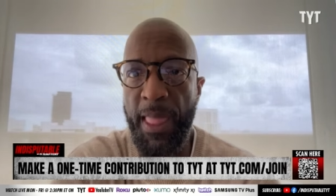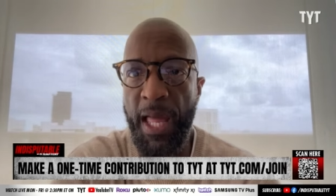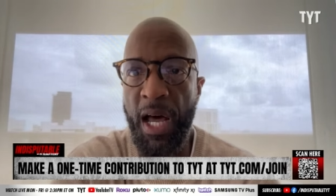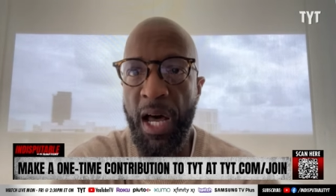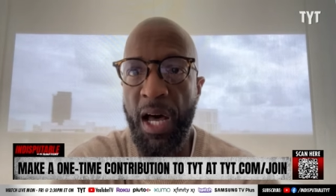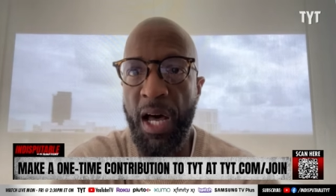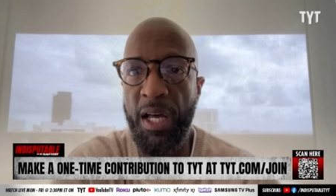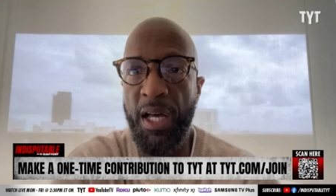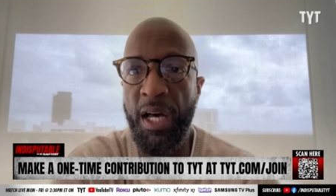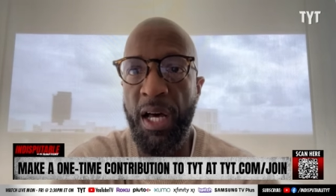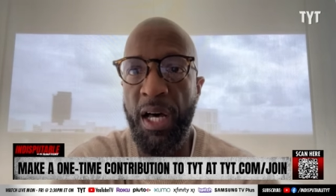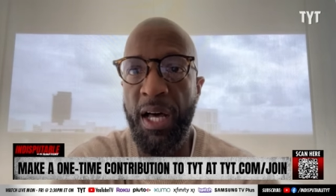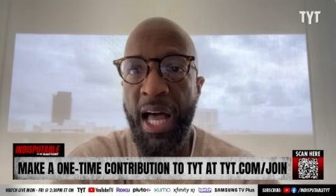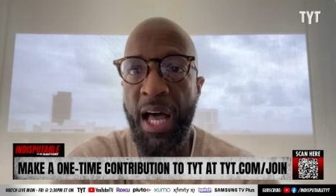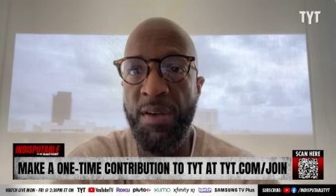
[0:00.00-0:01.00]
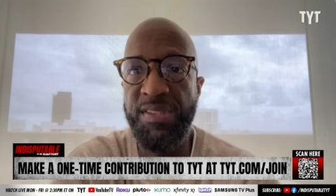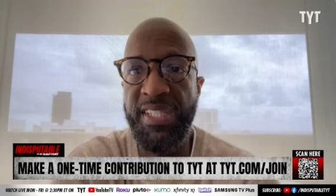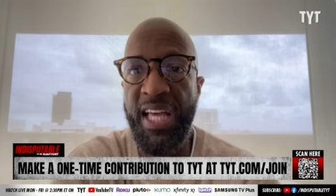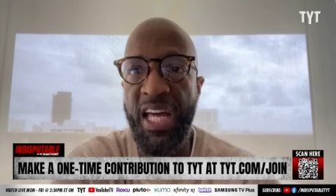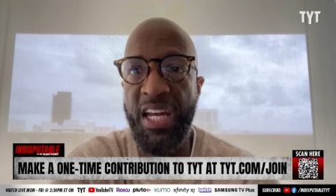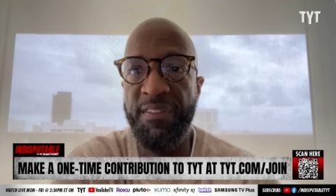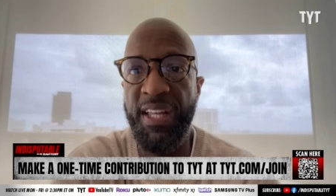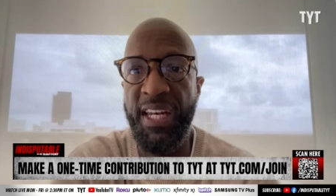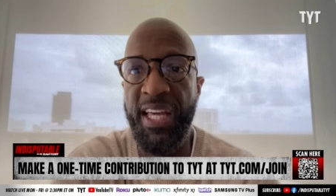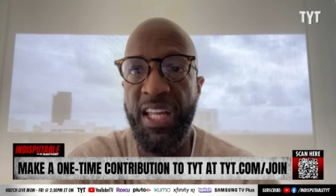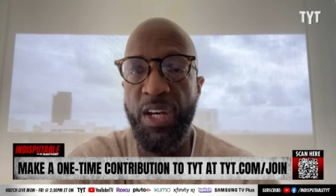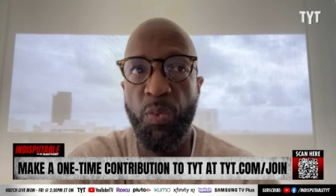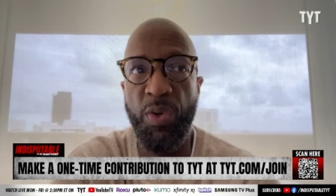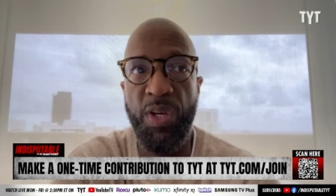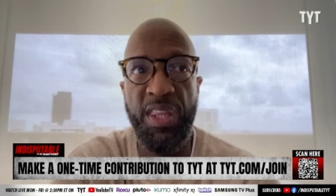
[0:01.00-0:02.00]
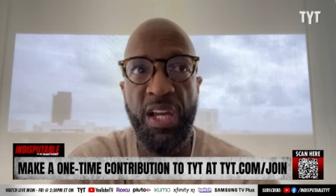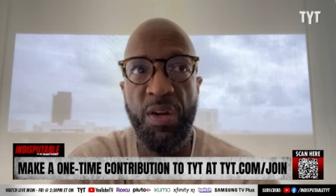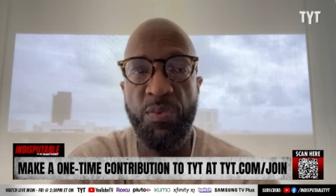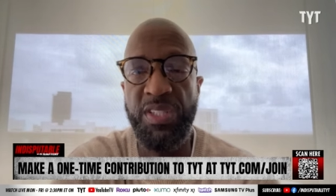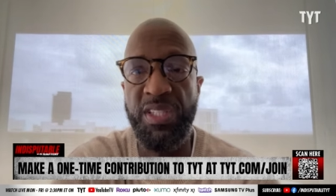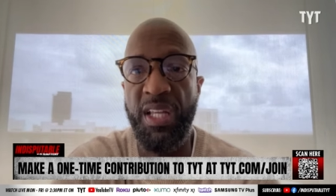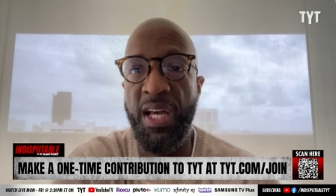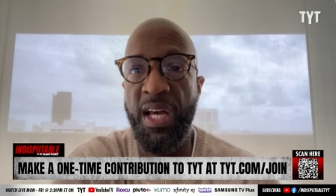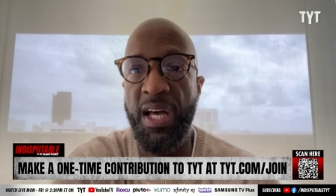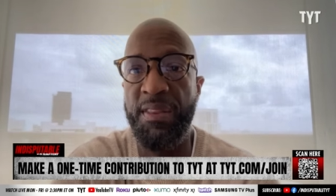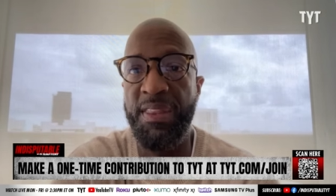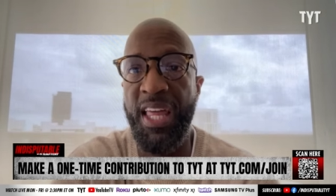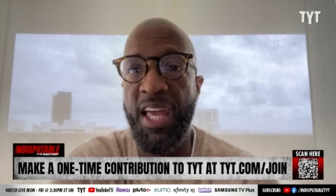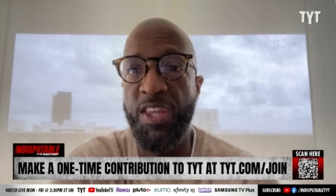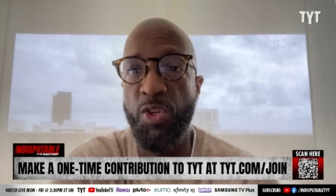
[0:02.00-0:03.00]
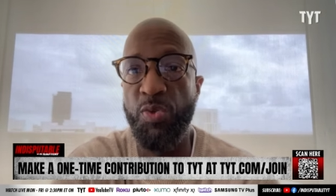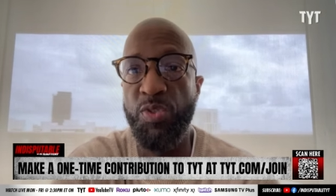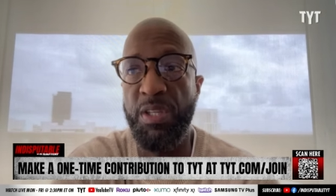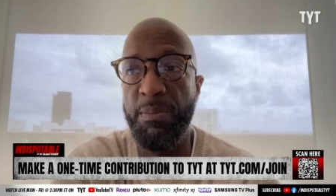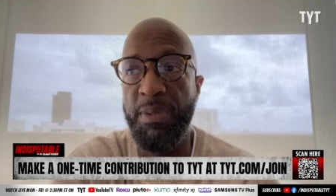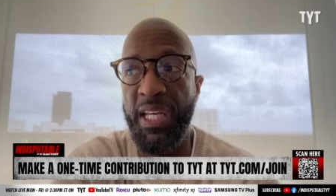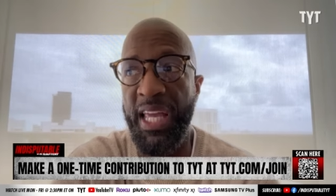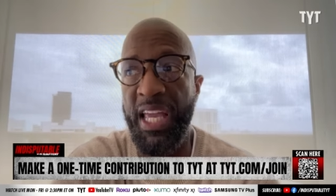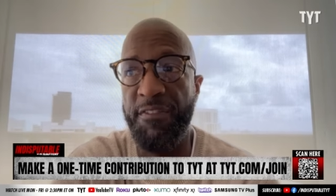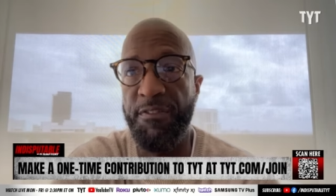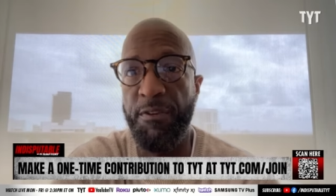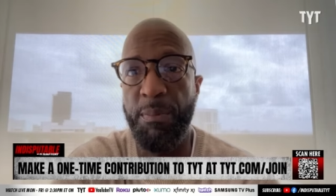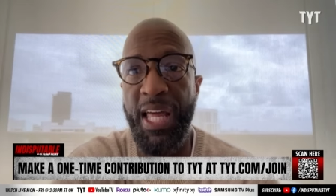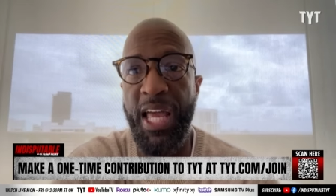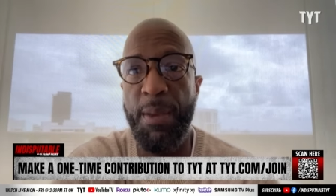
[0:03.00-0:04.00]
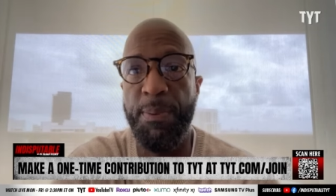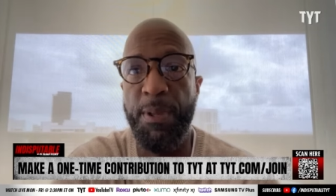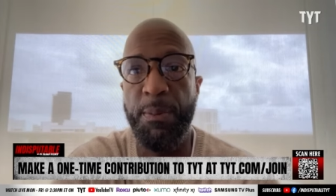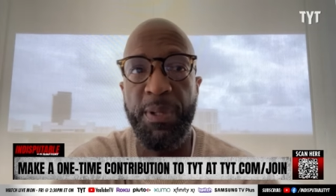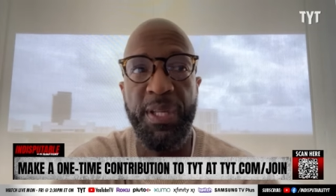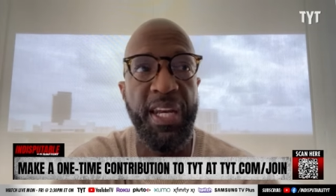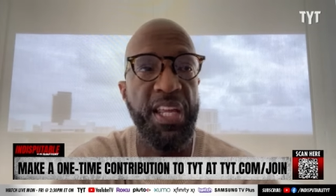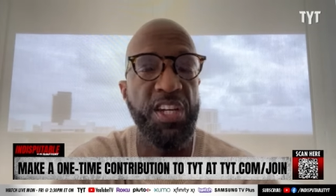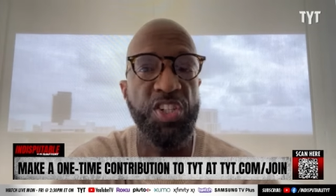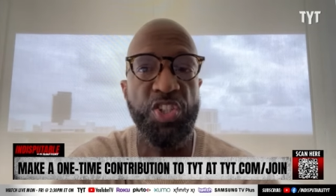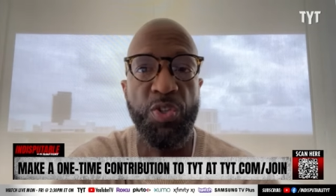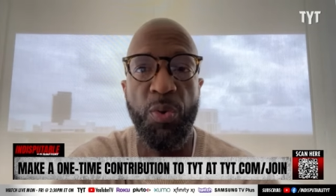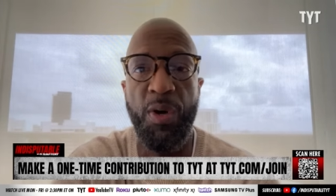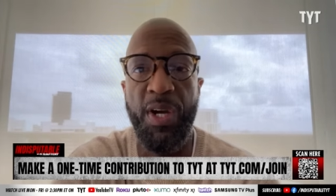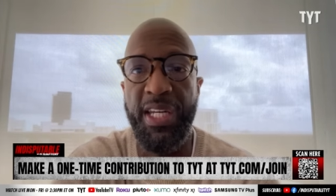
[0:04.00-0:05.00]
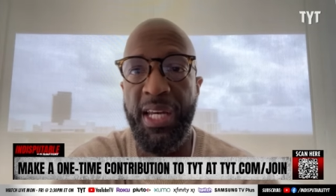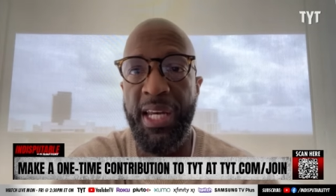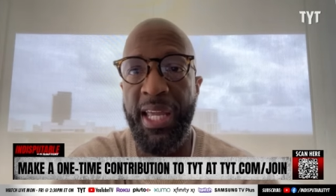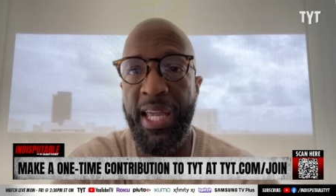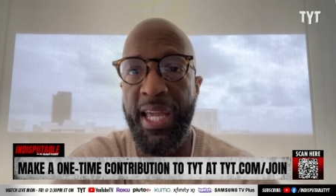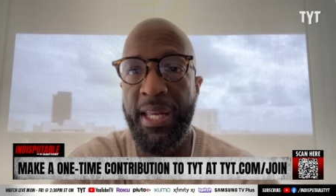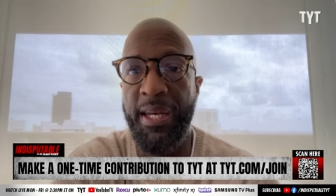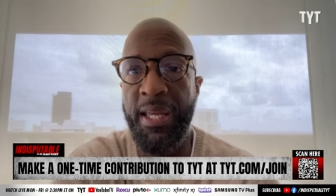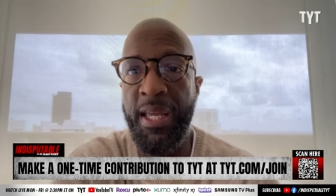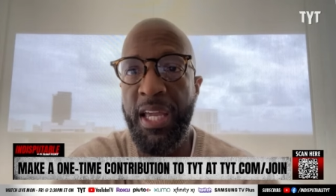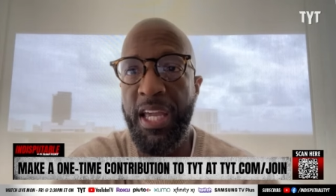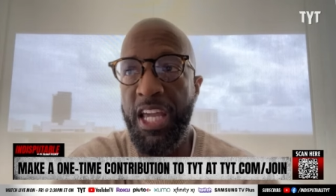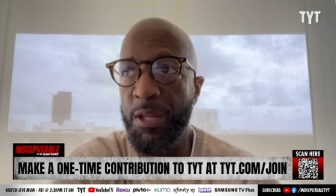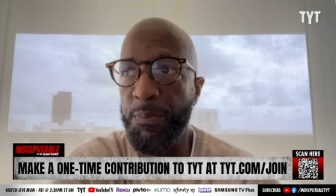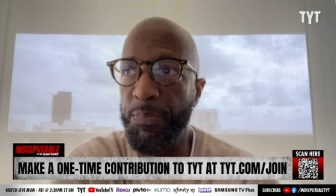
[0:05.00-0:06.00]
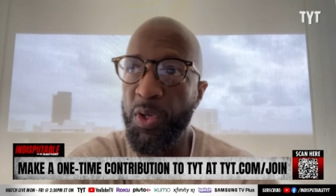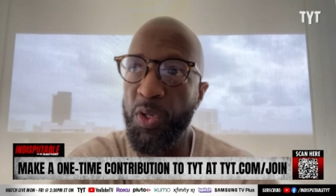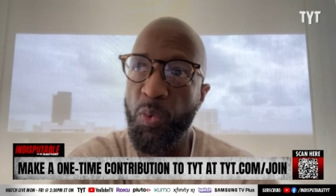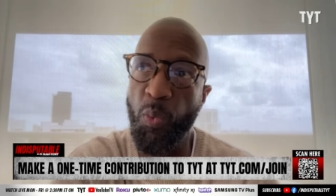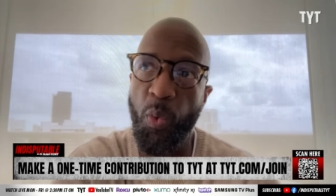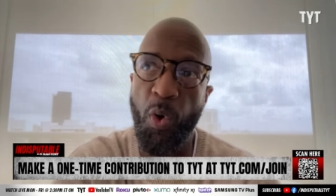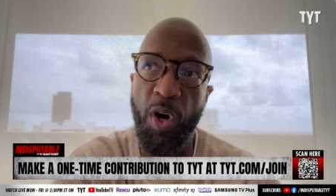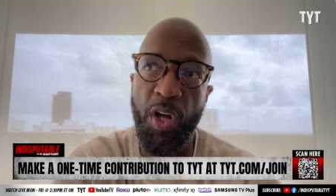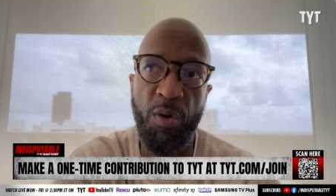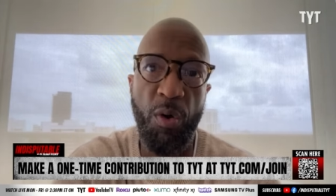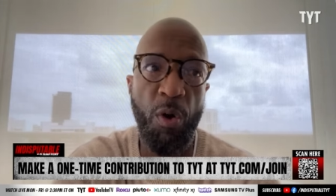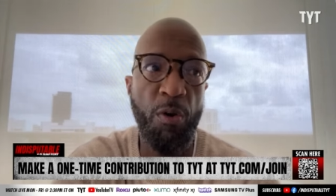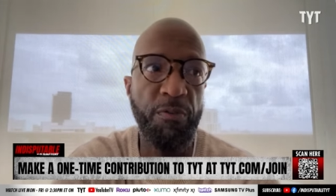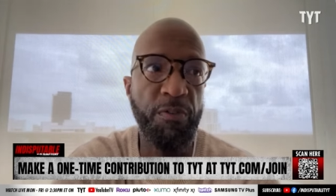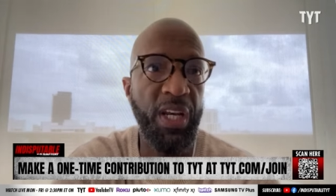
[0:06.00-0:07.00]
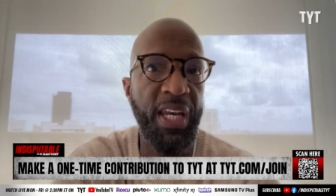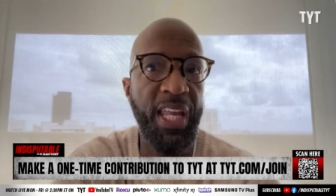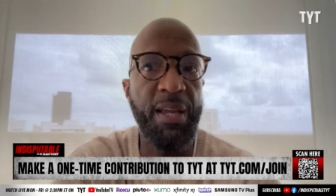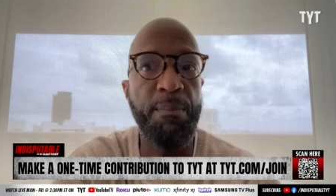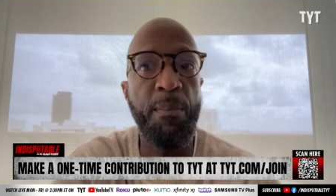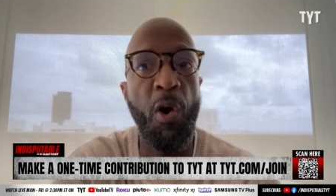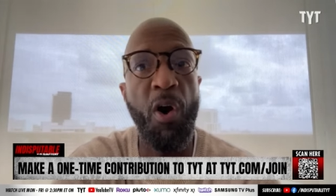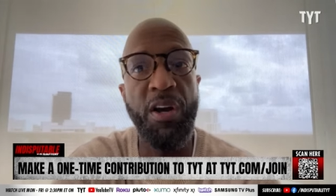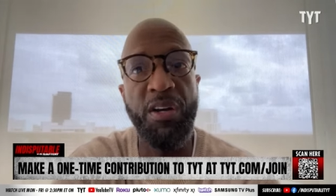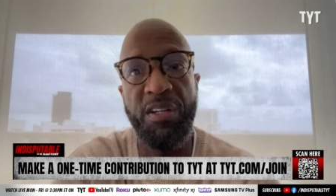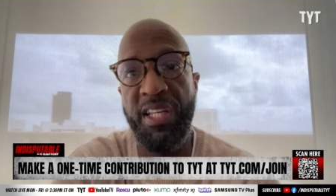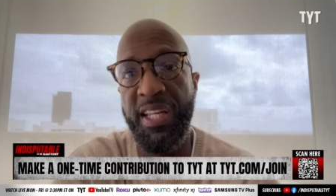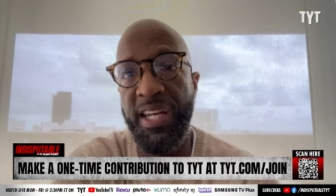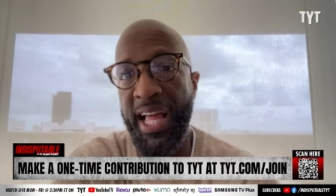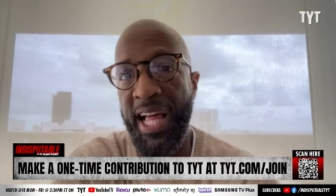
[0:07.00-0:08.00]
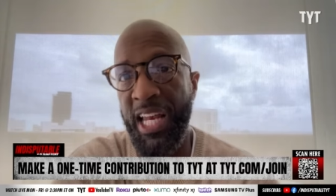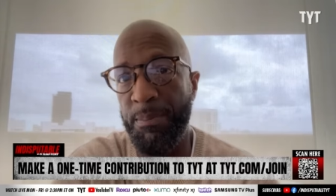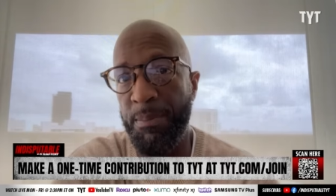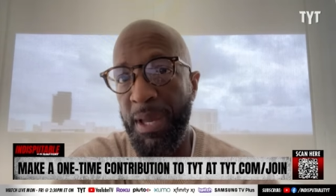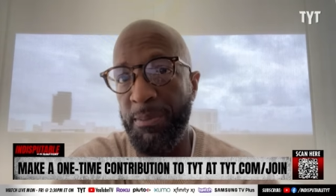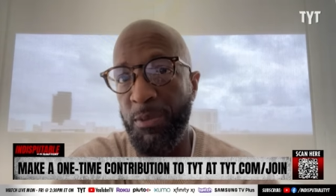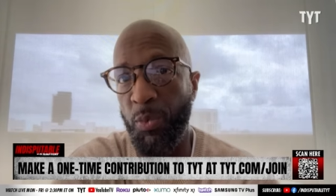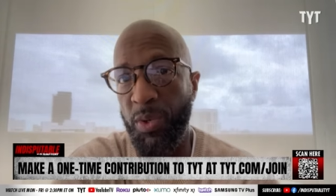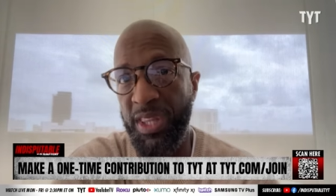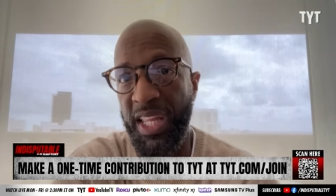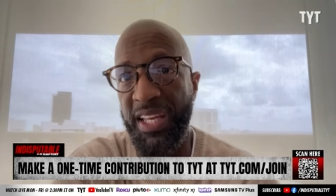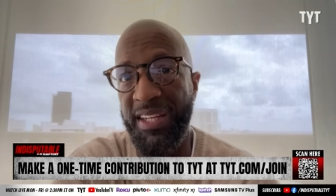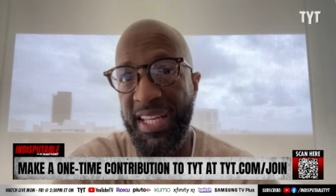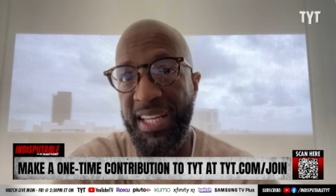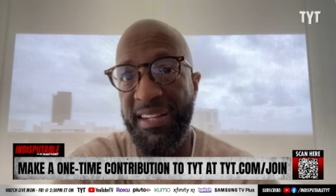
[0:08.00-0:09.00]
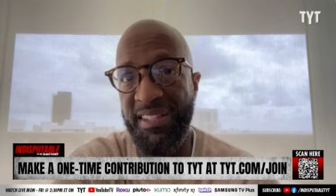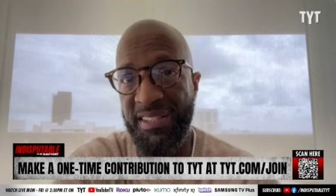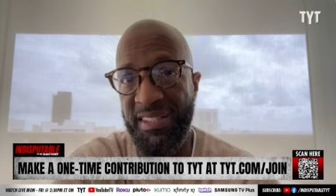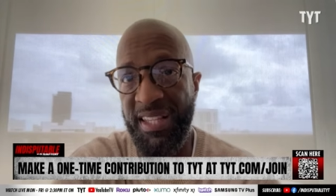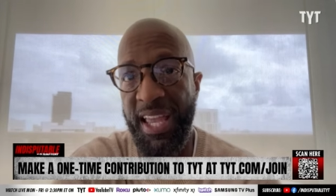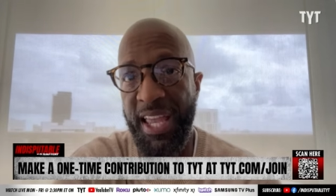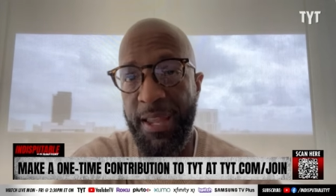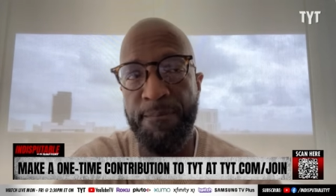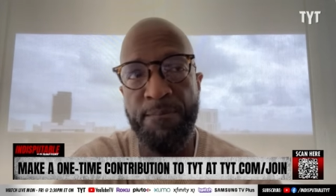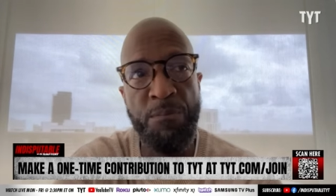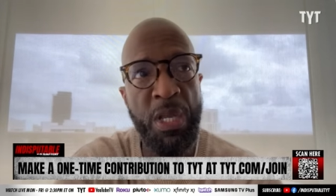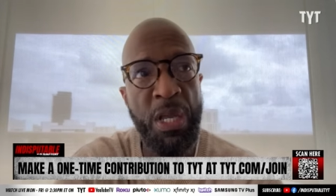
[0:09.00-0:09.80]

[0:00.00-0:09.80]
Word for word: outside of Atlanta, where there was that used to be land for Black people, and they destroyed the land and put water over Lake Martin in Alabama, where they did the same.